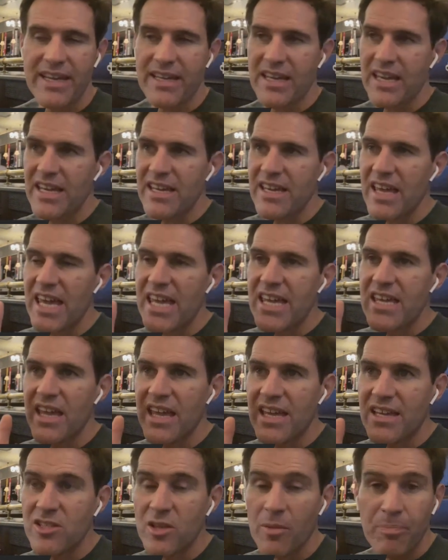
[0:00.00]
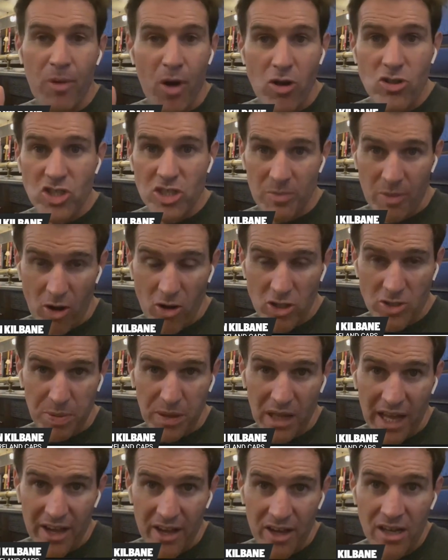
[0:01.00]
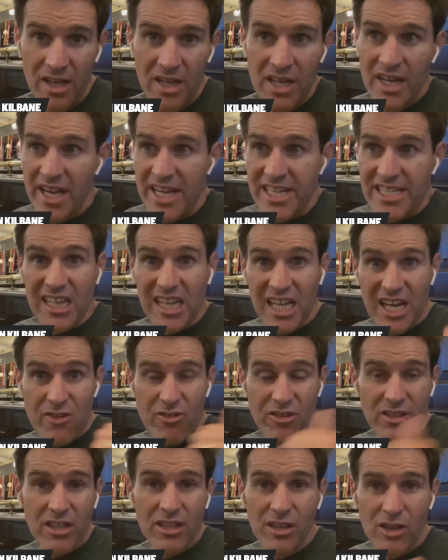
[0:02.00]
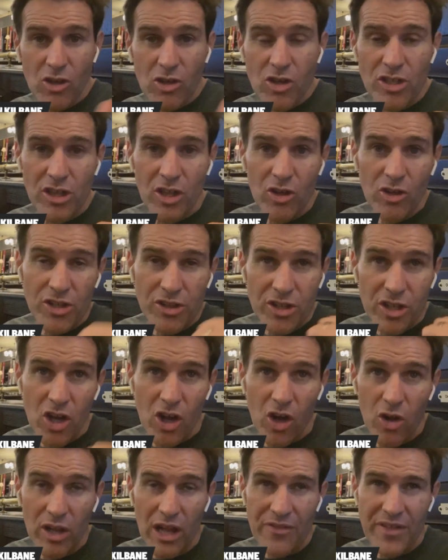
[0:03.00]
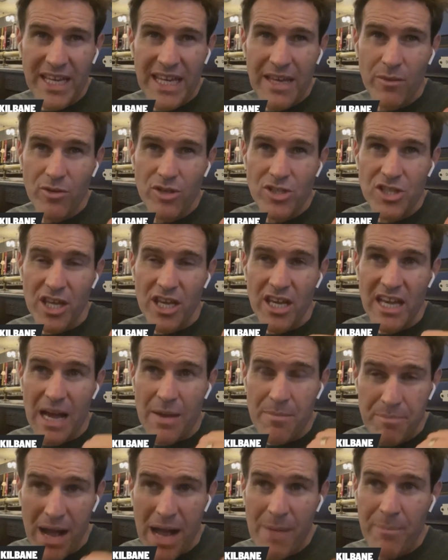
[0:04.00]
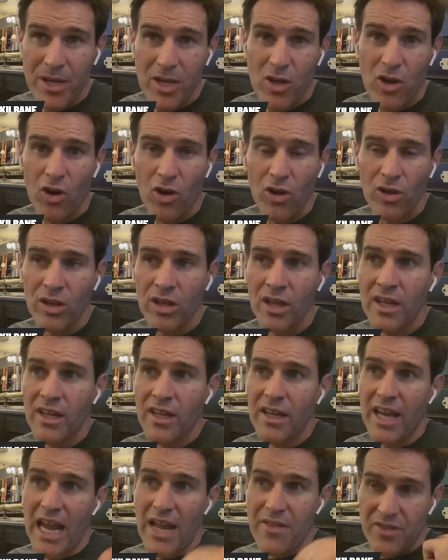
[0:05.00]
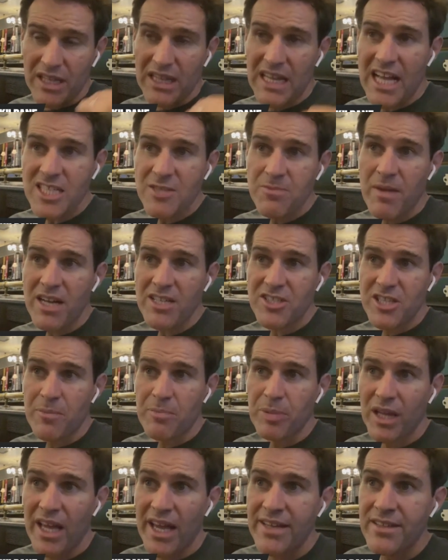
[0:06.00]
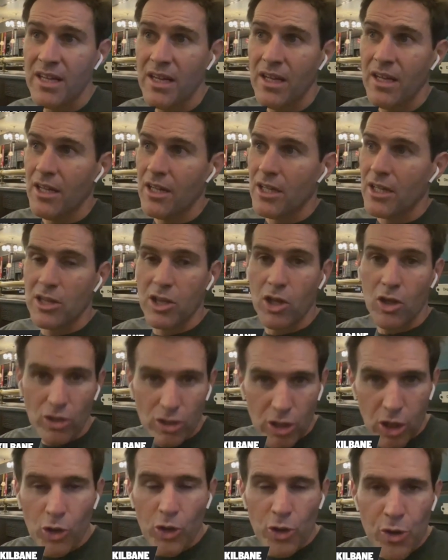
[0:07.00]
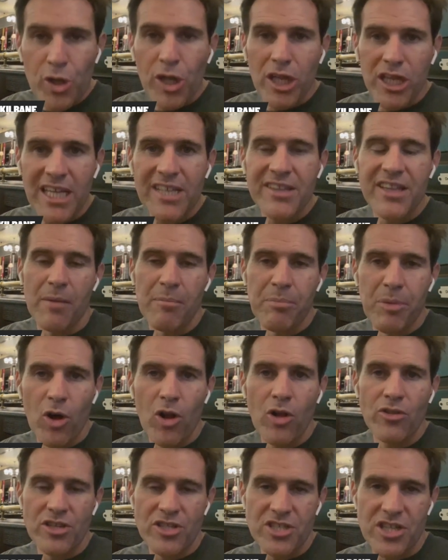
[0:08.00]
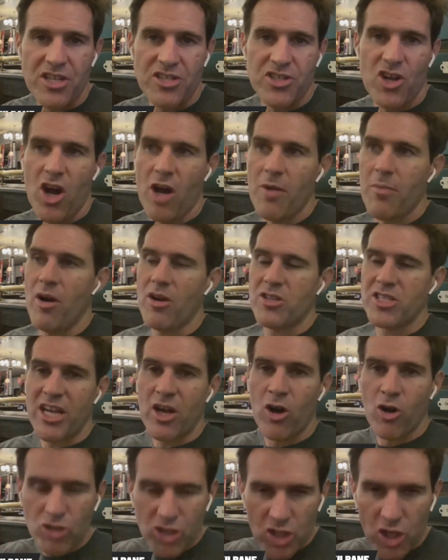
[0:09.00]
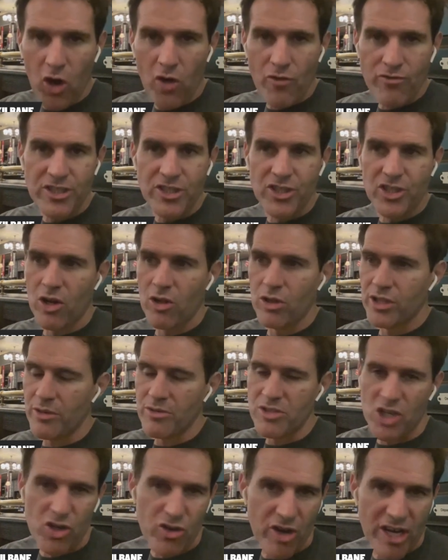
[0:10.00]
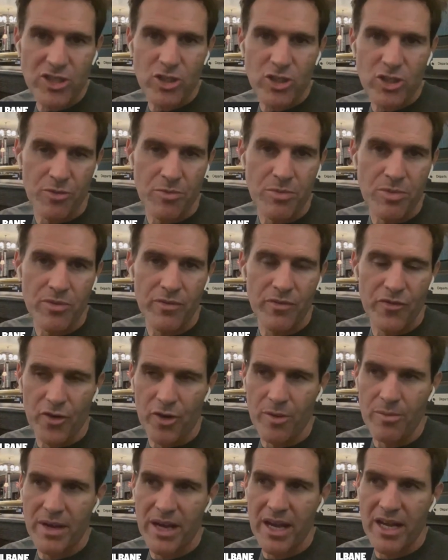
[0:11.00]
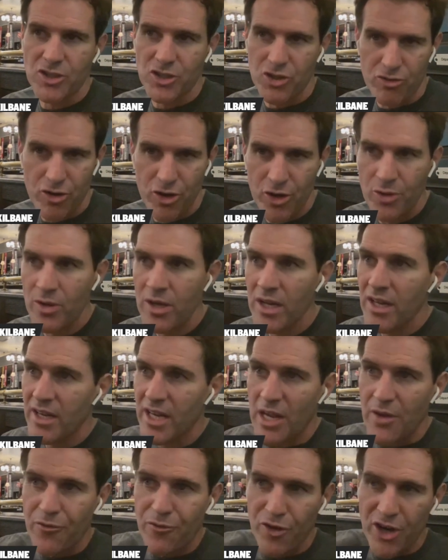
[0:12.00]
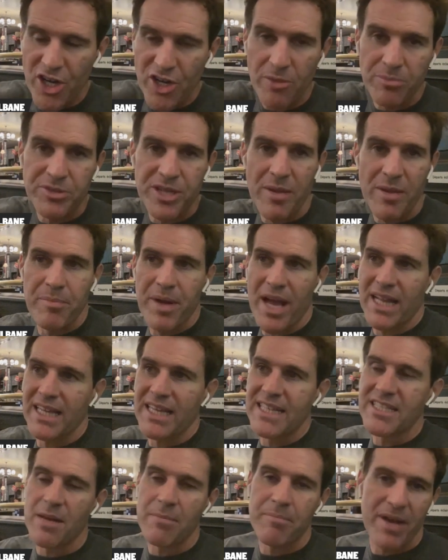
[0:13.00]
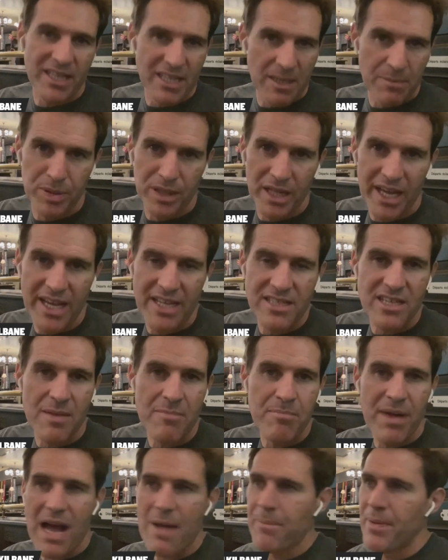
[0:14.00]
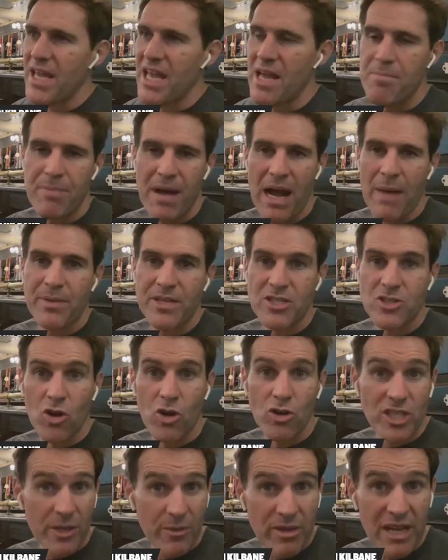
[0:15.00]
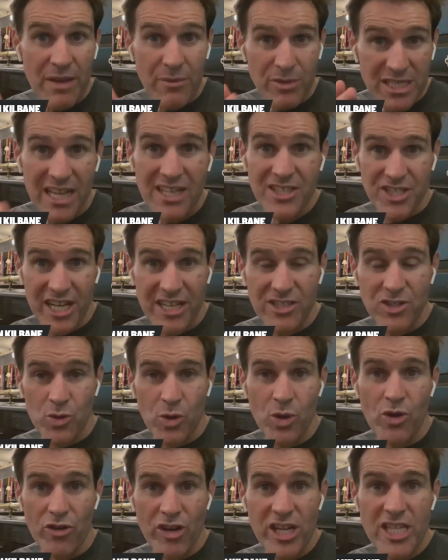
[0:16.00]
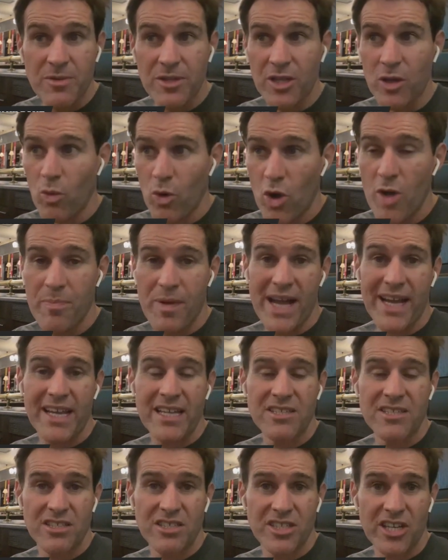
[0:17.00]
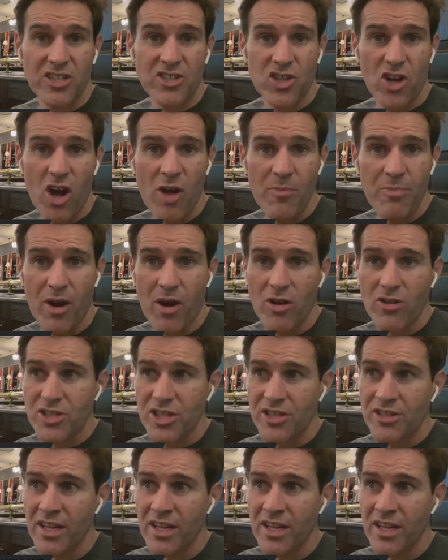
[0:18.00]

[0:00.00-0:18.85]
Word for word: Like he, he he's a box-to-box player. He's clear. Look at look at the goal. I think it was the Mbappe goal in the last match they played. Look, look who cleared that ball in the six-yard box. He hooked it over his shoulder. It was a great touch from from uh, Giroud. He freed up Dembele. Dembele plays Mbappe. Mbappe scores. It was actually Antoine Griezmann that worked back into the six-yard box.